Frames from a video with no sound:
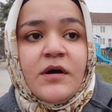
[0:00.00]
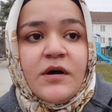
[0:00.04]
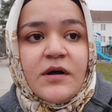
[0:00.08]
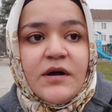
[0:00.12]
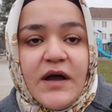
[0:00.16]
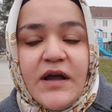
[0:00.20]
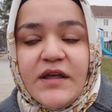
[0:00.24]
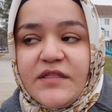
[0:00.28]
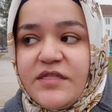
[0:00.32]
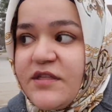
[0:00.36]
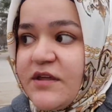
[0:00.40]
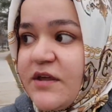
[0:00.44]

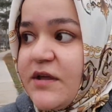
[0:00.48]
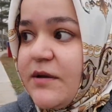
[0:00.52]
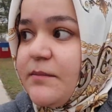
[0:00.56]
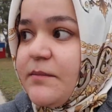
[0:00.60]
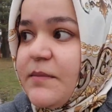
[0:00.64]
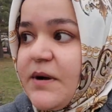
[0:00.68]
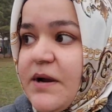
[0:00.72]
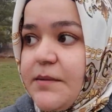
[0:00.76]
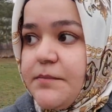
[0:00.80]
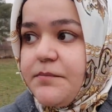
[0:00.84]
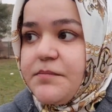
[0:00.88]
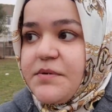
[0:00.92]
I think it
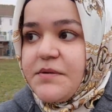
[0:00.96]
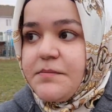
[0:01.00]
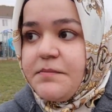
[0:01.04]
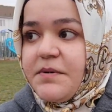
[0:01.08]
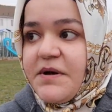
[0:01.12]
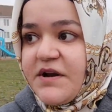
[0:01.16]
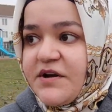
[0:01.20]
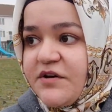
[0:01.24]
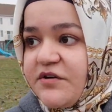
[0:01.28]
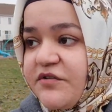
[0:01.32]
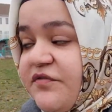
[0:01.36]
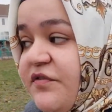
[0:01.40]
might be
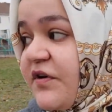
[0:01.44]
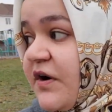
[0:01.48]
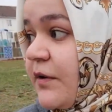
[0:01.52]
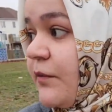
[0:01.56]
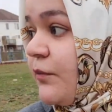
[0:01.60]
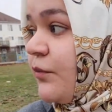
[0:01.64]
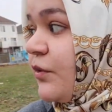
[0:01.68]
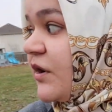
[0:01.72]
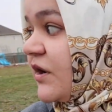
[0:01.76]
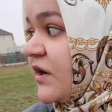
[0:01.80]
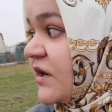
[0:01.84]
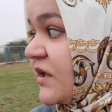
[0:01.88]
better if I
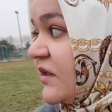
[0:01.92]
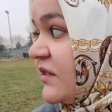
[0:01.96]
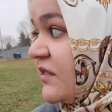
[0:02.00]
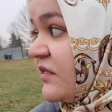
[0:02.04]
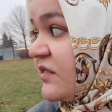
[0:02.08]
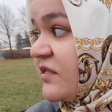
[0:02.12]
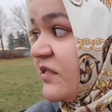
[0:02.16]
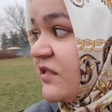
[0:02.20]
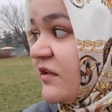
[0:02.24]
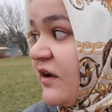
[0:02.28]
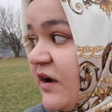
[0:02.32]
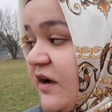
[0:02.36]
work
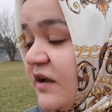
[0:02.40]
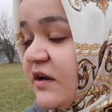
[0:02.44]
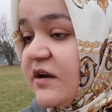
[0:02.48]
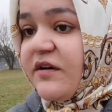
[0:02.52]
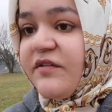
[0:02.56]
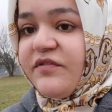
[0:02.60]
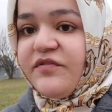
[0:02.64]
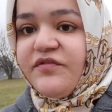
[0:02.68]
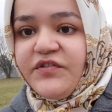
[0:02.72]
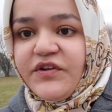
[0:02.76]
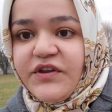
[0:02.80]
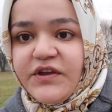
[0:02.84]
inside a
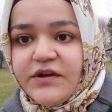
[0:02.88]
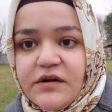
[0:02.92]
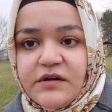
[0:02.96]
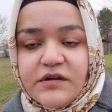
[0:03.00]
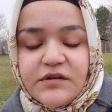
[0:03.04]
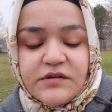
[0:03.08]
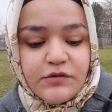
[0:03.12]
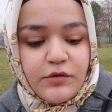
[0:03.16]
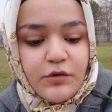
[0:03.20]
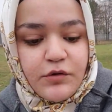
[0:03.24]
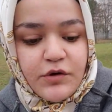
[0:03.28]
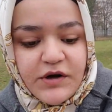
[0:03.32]

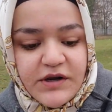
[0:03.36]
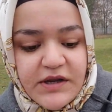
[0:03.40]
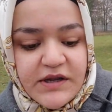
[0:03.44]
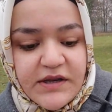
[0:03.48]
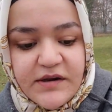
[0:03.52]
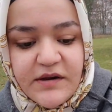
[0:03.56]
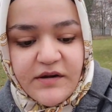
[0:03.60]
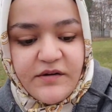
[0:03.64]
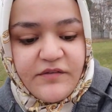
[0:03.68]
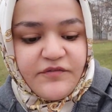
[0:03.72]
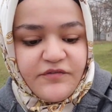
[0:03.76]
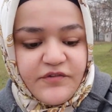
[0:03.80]
field or
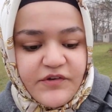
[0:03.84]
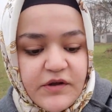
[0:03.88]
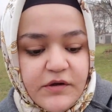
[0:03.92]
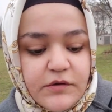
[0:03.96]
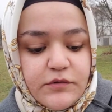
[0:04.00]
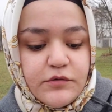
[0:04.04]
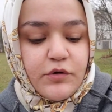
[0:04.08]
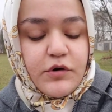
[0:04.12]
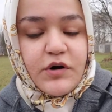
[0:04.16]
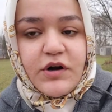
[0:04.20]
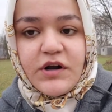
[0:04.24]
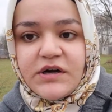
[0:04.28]
in a
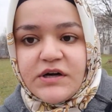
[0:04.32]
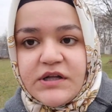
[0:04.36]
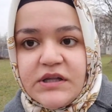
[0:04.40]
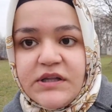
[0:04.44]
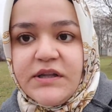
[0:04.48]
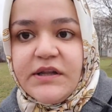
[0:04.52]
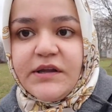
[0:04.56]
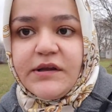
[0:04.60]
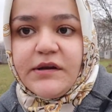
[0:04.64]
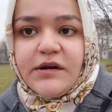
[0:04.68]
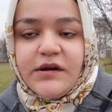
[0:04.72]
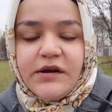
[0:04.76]
field or a
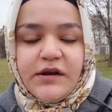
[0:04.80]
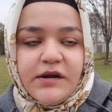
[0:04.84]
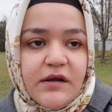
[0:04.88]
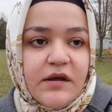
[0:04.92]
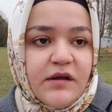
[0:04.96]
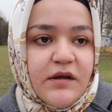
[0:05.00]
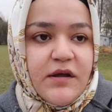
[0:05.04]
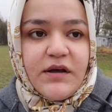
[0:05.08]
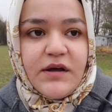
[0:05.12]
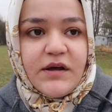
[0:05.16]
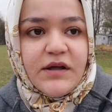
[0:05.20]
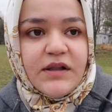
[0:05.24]

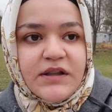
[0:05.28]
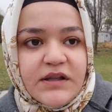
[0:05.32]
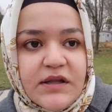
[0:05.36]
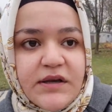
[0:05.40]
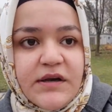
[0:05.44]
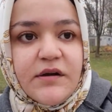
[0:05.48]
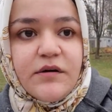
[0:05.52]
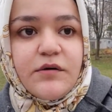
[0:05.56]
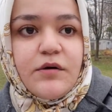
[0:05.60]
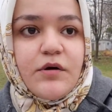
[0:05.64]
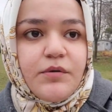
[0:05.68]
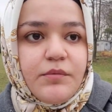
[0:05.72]

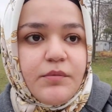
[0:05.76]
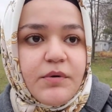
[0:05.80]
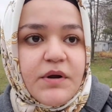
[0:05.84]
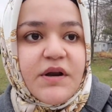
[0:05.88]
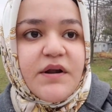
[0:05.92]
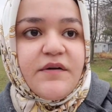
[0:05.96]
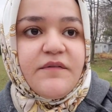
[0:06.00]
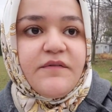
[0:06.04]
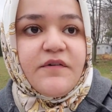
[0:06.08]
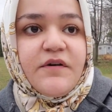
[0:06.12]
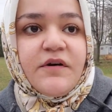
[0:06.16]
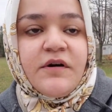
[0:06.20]
clinic or
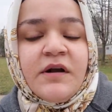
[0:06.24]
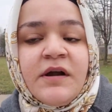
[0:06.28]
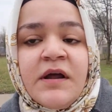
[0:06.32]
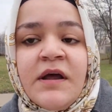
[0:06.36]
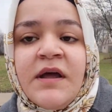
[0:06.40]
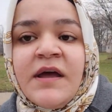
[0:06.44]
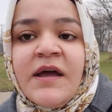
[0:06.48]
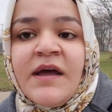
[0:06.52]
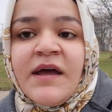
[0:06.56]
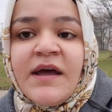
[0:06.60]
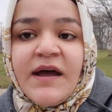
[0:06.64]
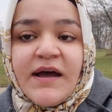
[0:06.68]
whatever,
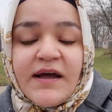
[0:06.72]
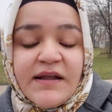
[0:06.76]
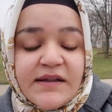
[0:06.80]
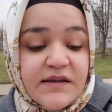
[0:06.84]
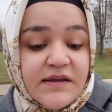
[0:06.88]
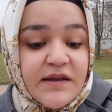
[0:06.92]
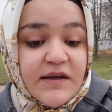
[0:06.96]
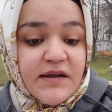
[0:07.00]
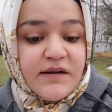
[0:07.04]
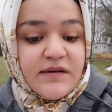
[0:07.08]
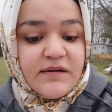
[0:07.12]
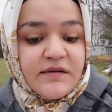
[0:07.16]
and
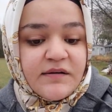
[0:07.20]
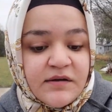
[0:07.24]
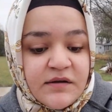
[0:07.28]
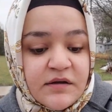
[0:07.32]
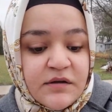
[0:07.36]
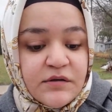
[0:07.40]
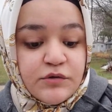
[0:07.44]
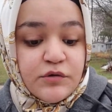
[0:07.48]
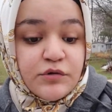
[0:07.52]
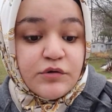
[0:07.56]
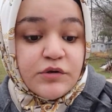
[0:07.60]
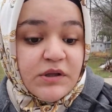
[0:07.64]
then
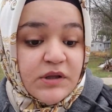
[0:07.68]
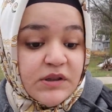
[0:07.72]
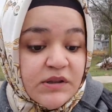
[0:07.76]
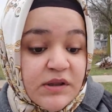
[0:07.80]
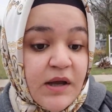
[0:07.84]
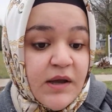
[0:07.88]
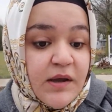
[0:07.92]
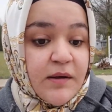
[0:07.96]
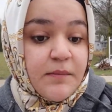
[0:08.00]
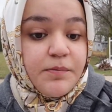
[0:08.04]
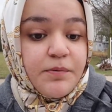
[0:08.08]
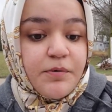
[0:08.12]
do the
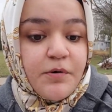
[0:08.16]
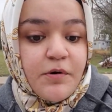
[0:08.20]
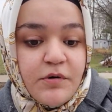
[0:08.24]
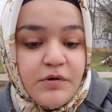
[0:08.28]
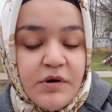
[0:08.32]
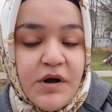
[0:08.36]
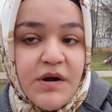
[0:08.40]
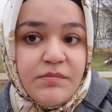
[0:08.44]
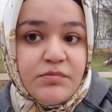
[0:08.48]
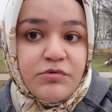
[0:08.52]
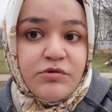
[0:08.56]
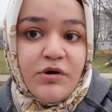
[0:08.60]
tech
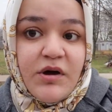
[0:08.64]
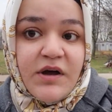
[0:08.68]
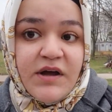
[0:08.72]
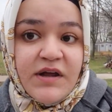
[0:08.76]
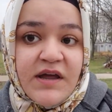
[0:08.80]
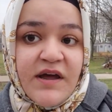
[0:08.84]
program so I